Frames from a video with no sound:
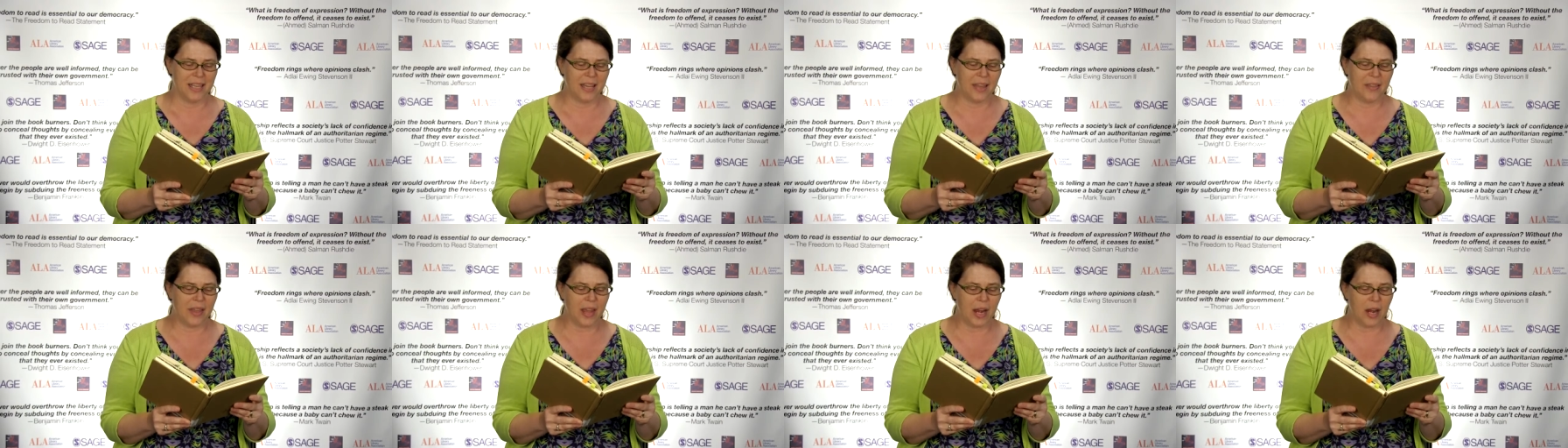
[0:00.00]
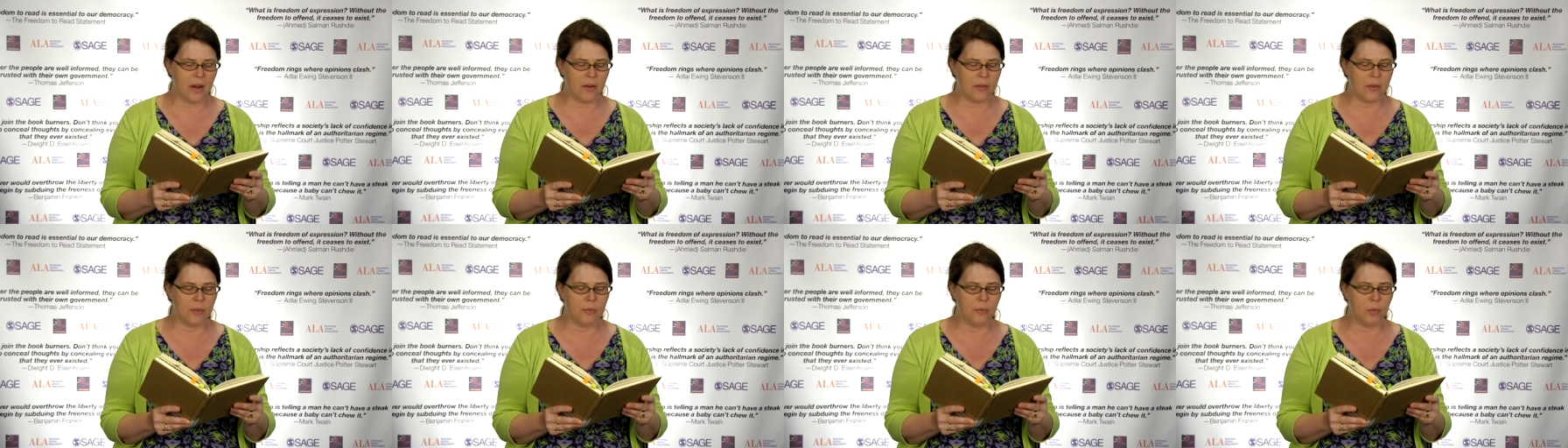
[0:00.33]
And
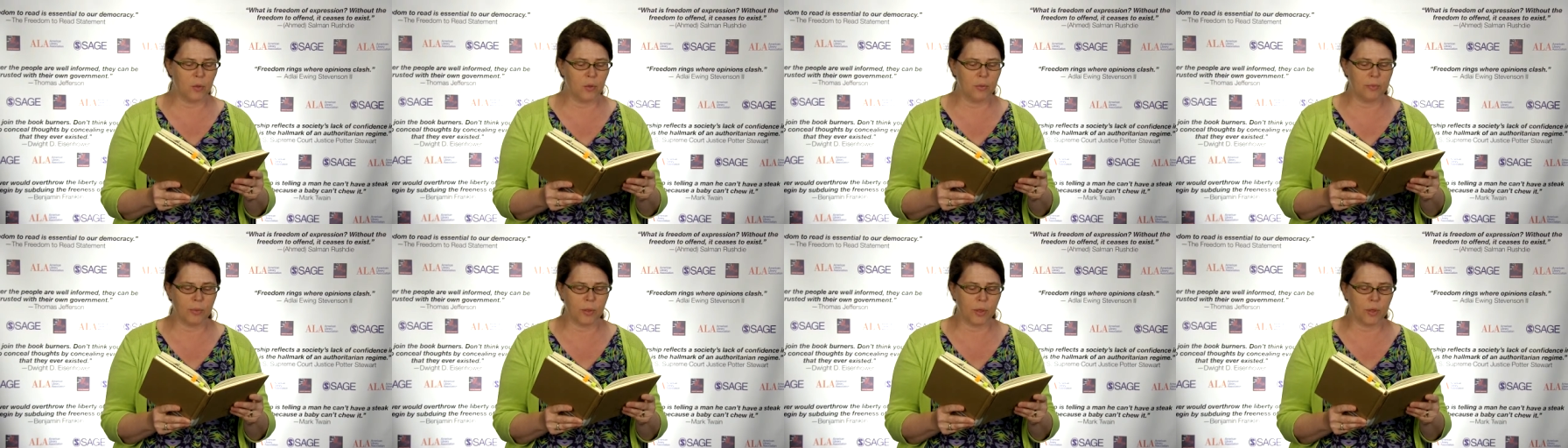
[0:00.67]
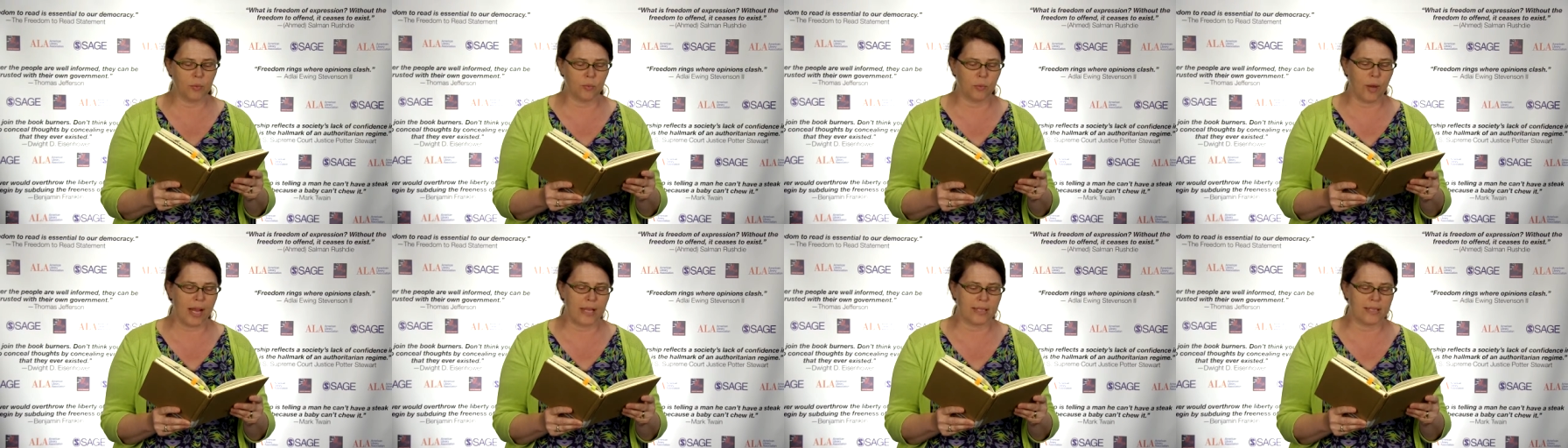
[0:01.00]
there the
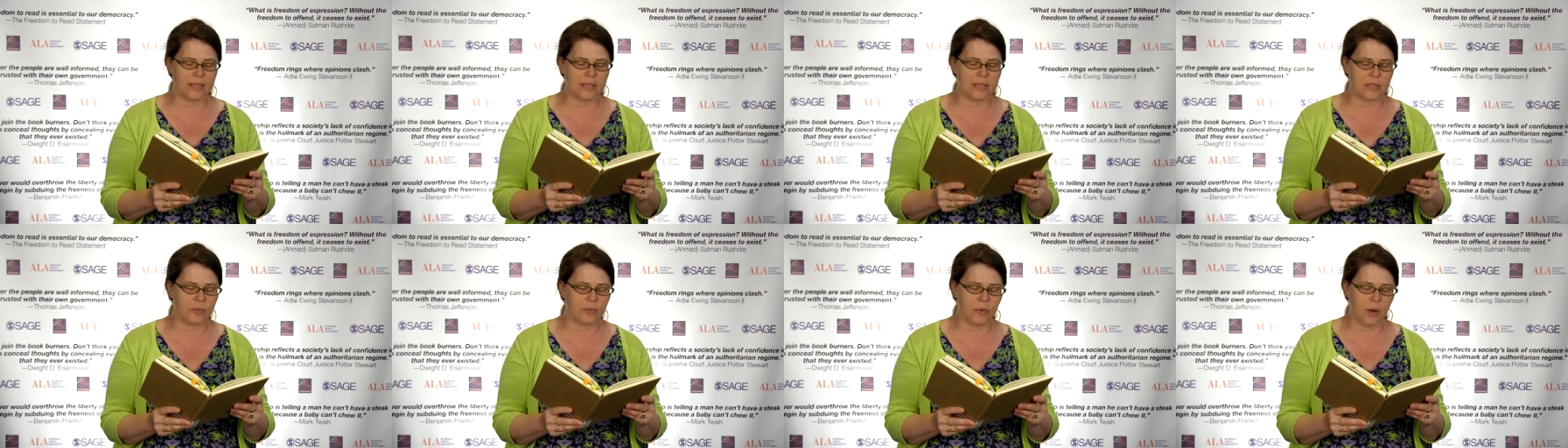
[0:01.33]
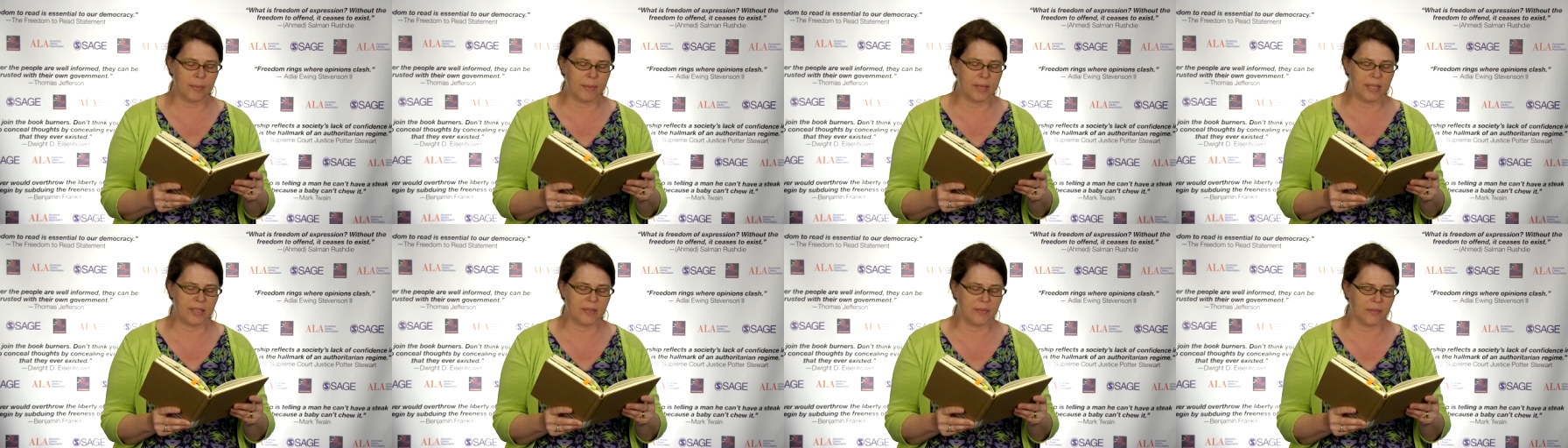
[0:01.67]
moonbird rests
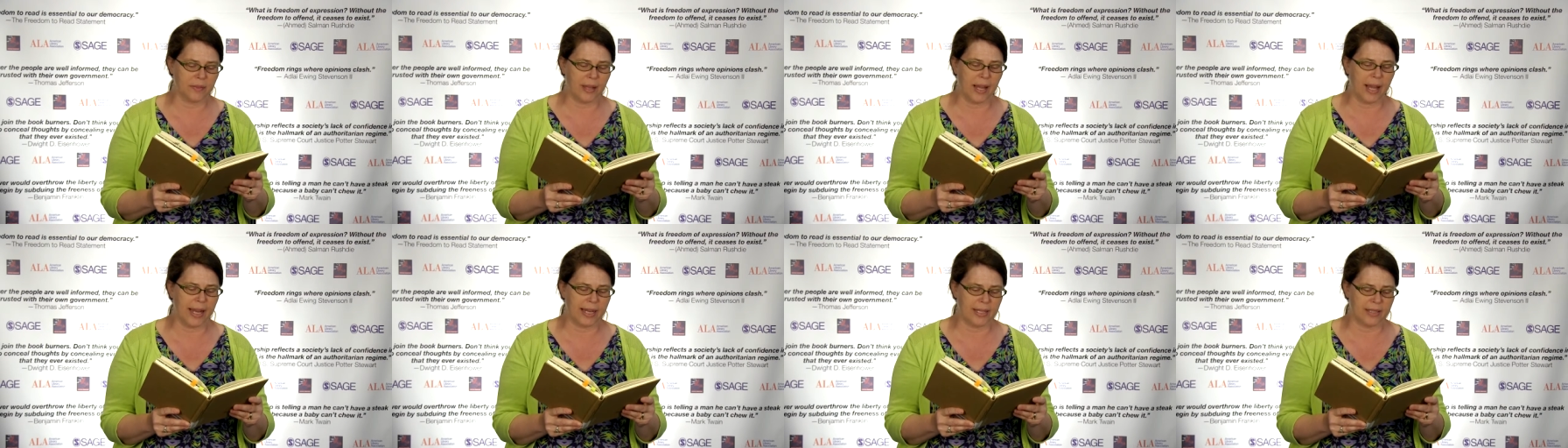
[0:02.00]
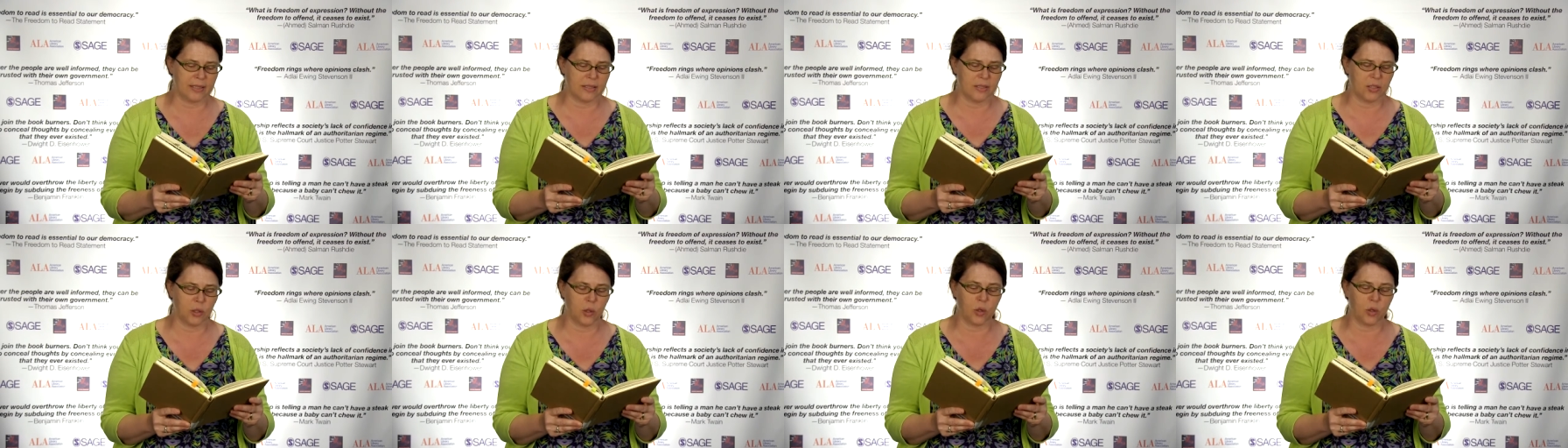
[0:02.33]
from his flight